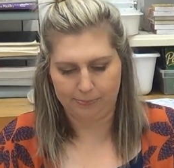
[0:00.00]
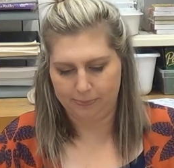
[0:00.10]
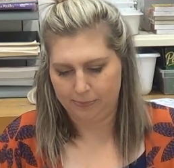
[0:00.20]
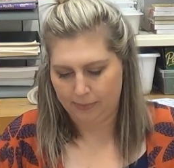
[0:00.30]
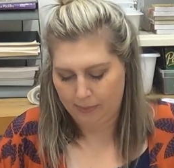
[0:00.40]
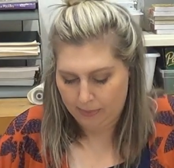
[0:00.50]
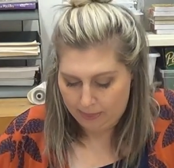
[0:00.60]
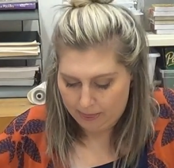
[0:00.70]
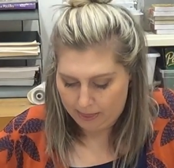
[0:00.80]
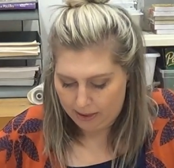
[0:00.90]

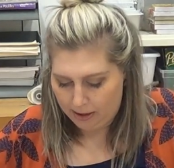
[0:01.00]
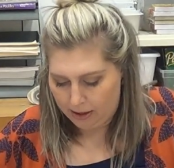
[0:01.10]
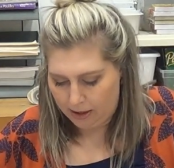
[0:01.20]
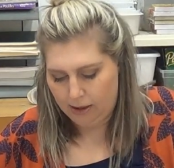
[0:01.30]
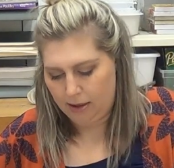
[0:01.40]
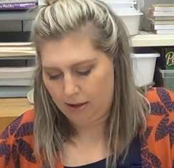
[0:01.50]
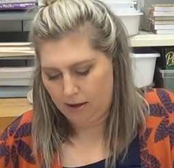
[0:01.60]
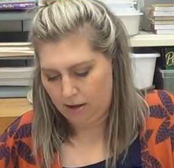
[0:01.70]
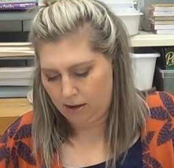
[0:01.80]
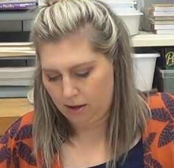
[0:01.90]

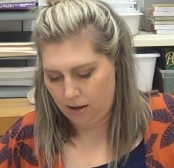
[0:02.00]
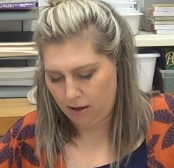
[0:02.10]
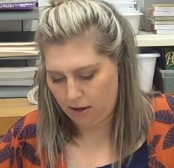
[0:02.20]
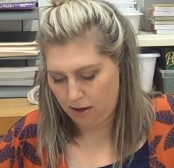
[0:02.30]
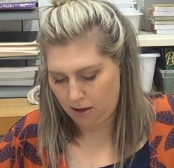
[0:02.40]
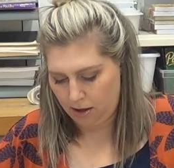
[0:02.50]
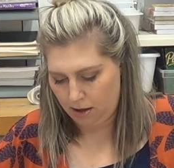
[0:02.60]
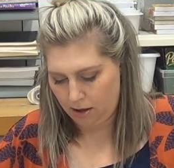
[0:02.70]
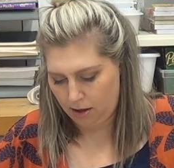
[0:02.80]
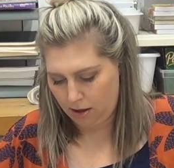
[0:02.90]

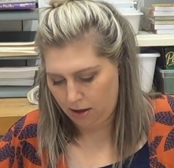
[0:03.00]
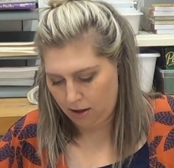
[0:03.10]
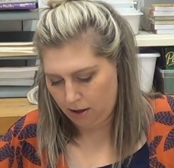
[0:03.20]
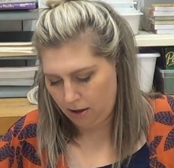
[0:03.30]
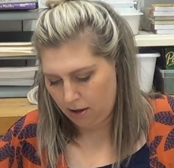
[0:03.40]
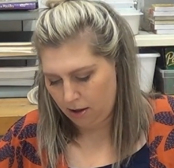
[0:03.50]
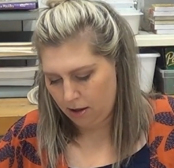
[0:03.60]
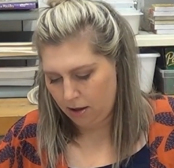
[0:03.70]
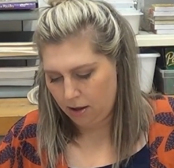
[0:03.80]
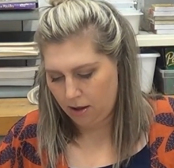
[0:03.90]

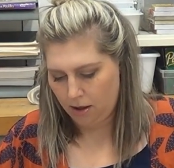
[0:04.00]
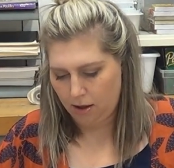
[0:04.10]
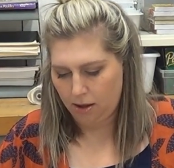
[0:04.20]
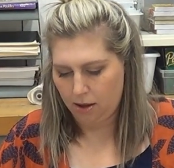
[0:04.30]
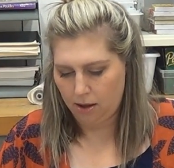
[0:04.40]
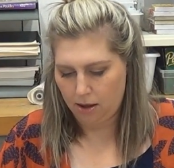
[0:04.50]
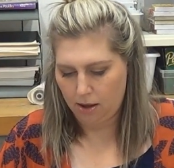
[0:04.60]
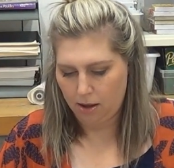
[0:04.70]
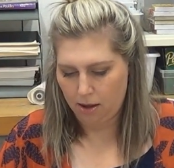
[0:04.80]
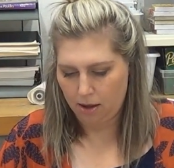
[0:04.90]

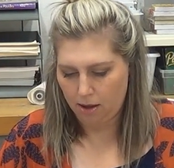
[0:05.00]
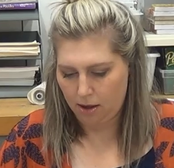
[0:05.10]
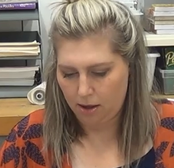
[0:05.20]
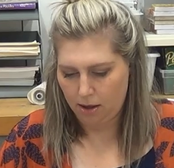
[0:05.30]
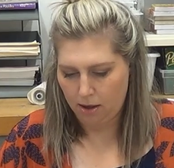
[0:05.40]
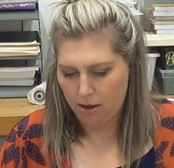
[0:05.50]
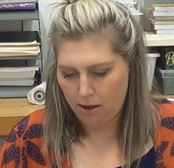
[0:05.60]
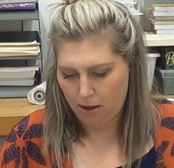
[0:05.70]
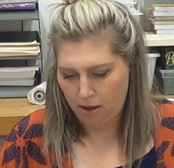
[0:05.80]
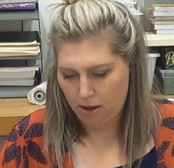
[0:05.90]

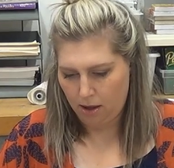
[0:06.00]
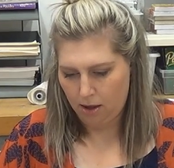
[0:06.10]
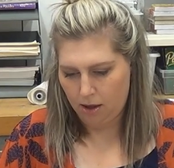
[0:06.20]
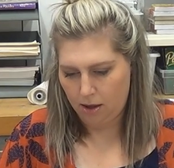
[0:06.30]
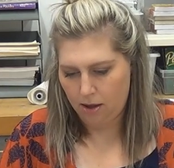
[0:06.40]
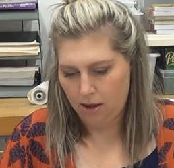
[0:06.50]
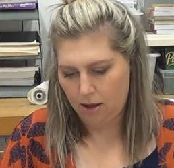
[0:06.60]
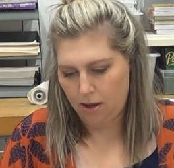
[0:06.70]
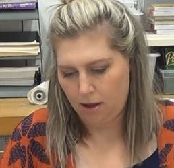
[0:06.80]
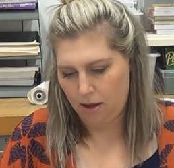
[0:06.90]

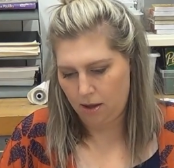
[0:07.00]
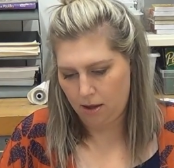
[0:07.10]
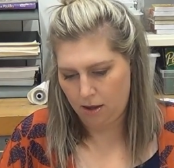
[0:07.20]
[no speech]